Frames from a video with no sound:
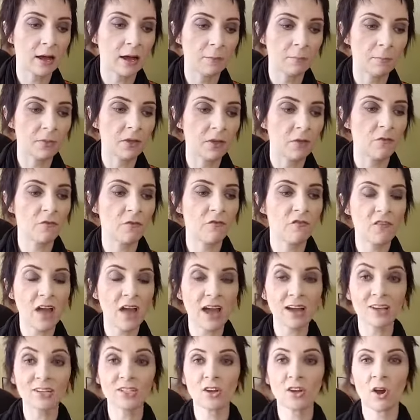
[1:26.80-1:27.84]
the
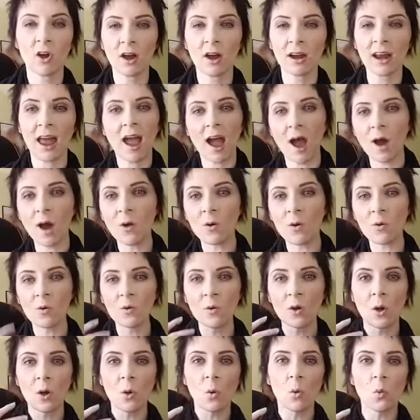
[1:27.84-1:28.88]
effects on
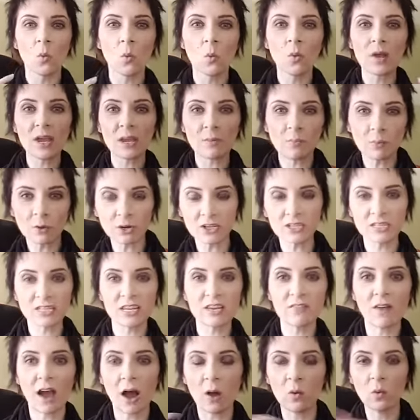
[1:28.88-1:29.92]
how we
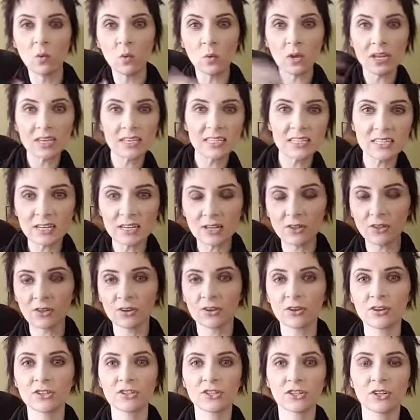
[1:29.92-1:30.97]
perceive, how we see
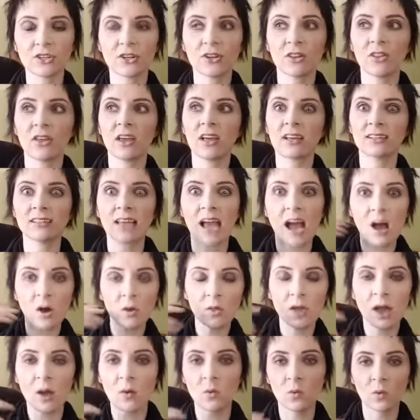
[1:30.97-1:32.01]
certain things, how
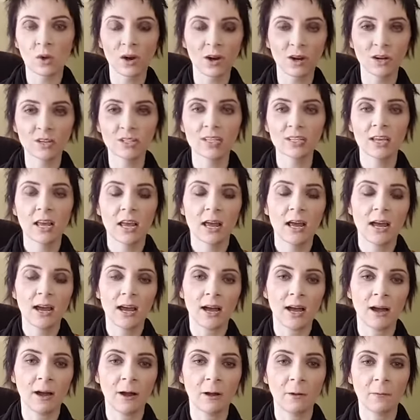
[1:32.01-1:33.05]
that works,
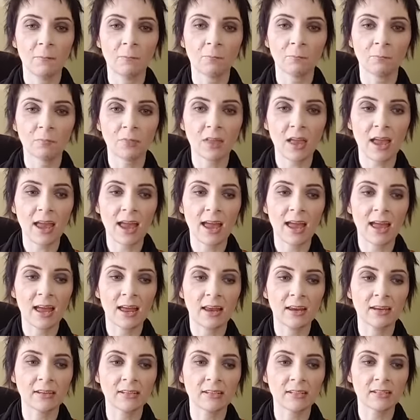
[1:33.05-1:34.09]

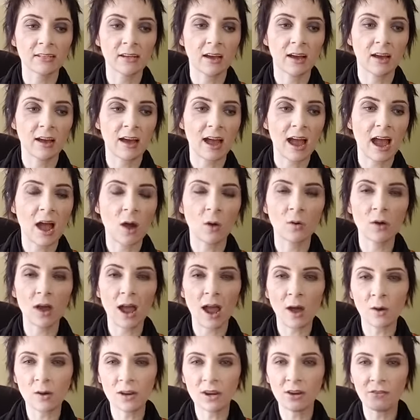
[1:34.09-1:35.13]
and
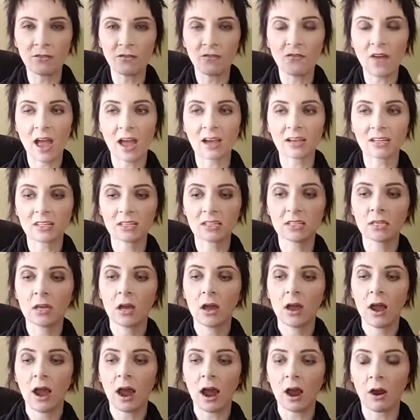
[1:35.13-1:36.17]
how it affects
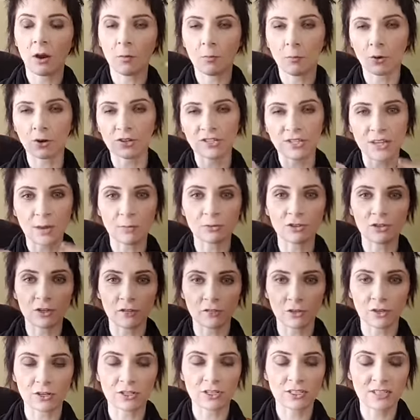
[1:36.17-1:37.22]
our perception of
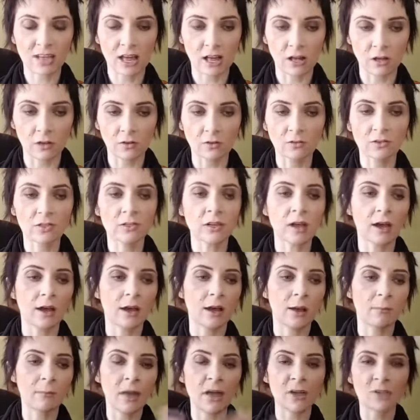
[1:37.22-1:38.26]
ourselves,
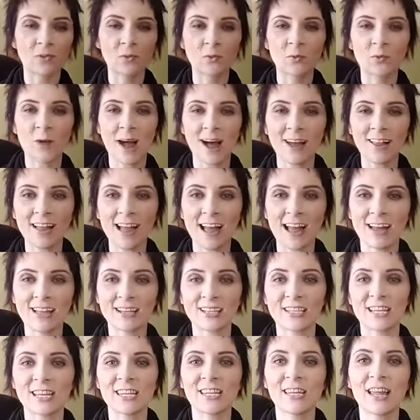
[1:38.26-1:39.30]
as well
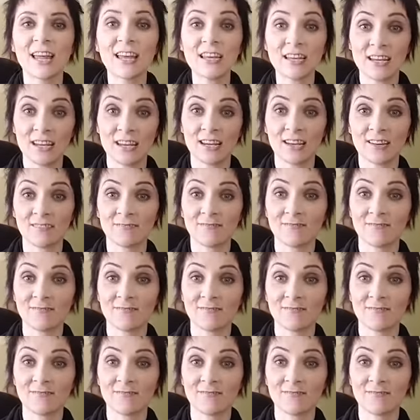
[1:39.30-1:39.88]
as lightning,